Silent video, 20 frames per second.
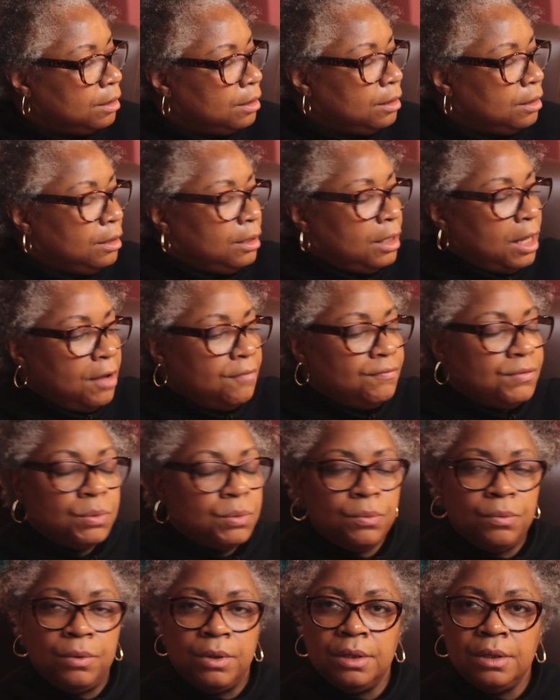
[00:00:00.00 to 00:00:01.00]

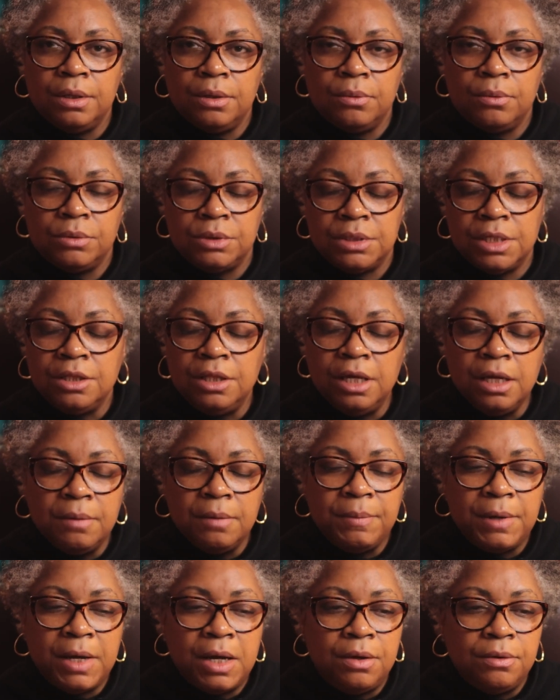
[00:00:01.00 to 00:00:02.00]
left was to think
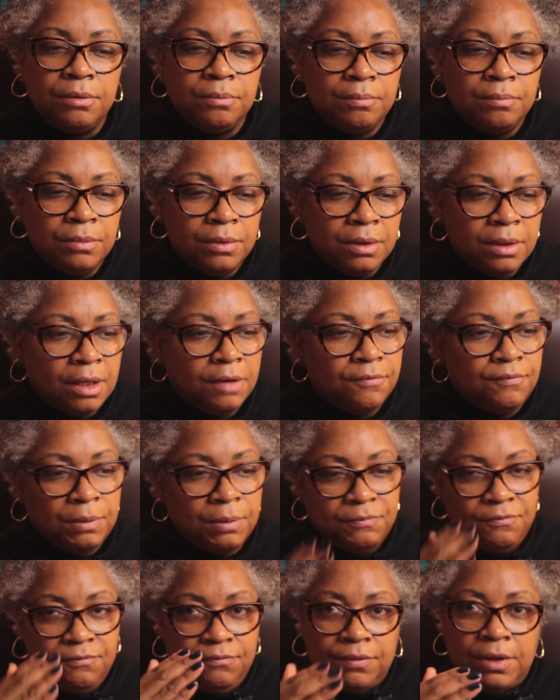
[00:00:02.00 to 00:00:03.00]
about if
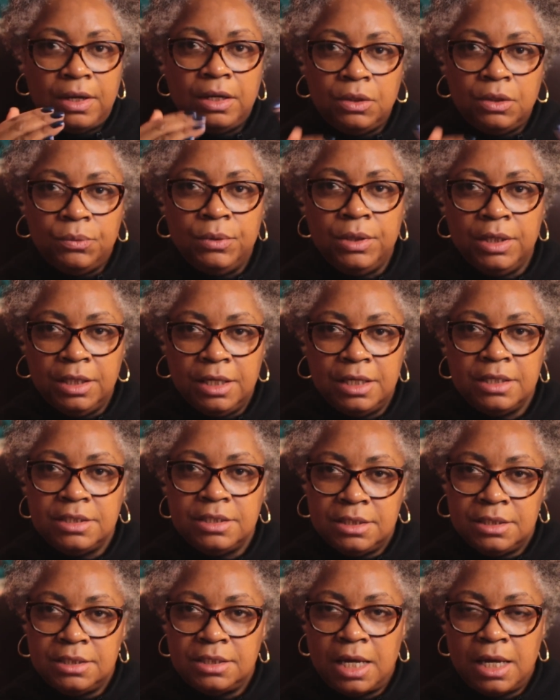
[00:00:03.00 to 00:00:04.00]
I'm following that
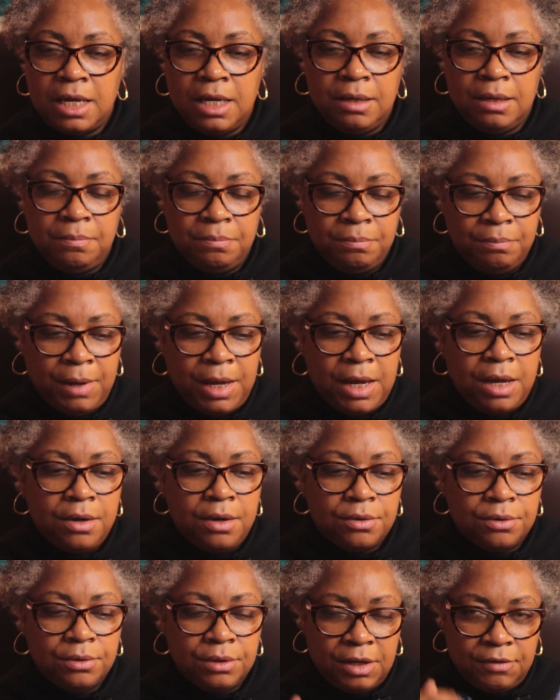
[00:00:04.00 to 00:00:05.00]
same
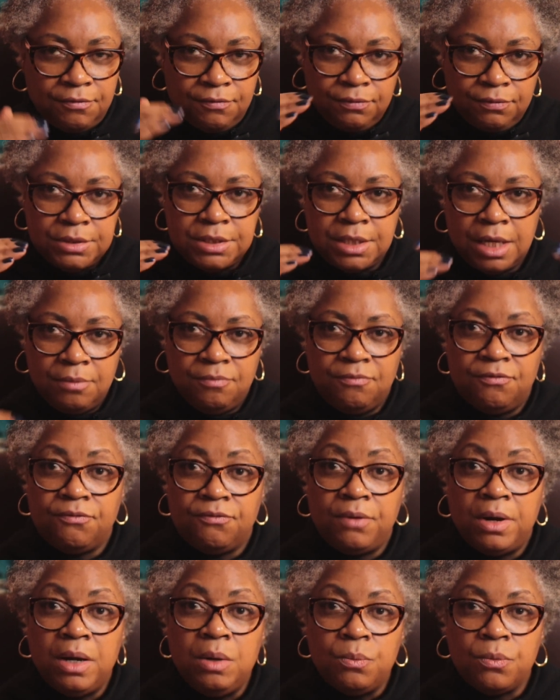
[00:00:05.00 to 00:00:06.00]
pattern, that same
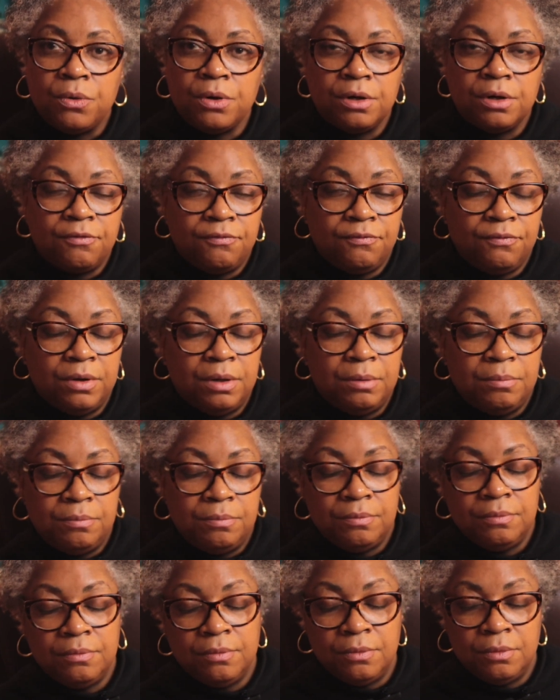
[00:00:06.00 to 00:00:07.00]
framework
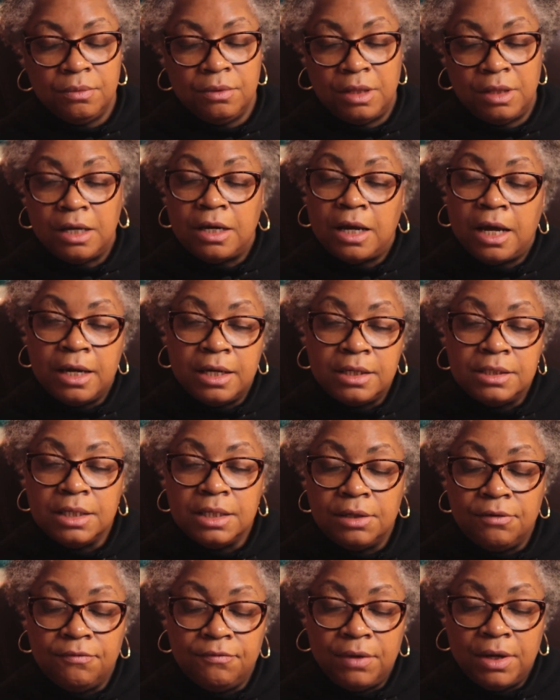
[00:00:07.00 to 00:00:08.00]
from that I
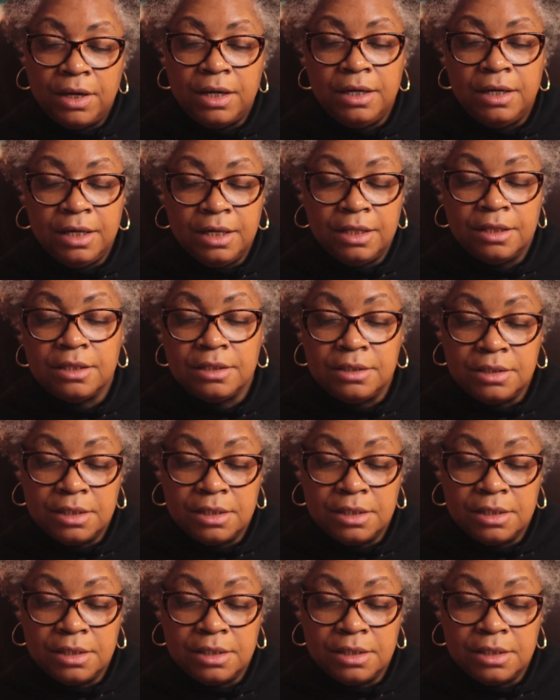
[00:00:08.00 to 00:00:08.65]
identified in the